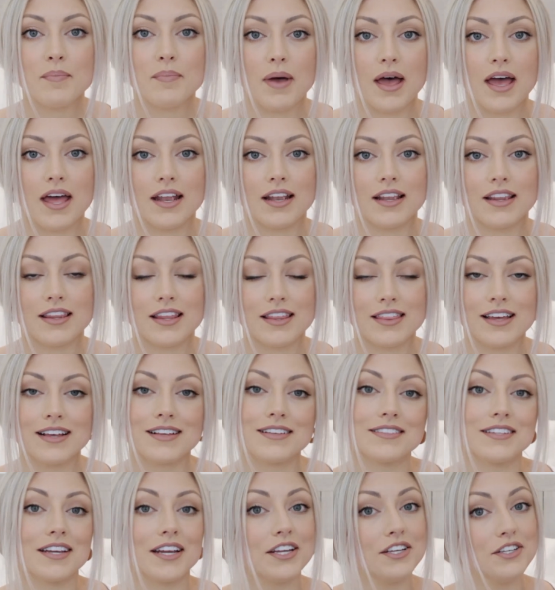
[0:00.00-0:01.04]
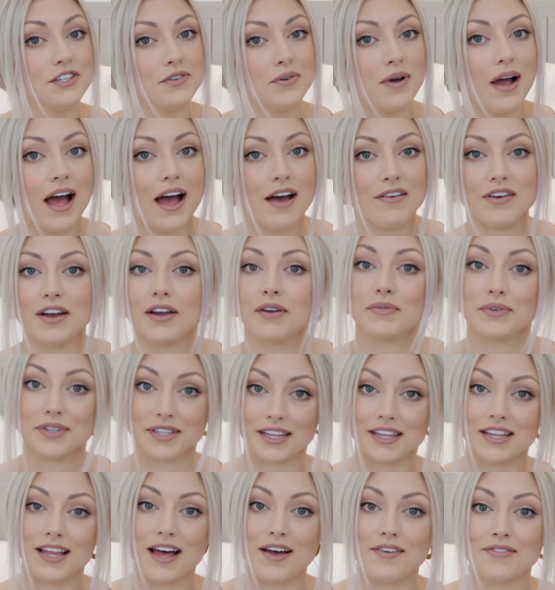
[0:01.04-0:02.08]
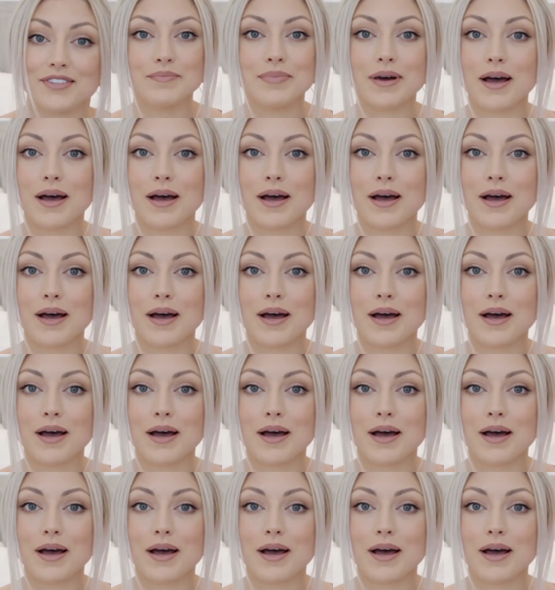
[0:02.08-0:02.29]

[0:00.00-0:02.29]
but the things that I do have I really love.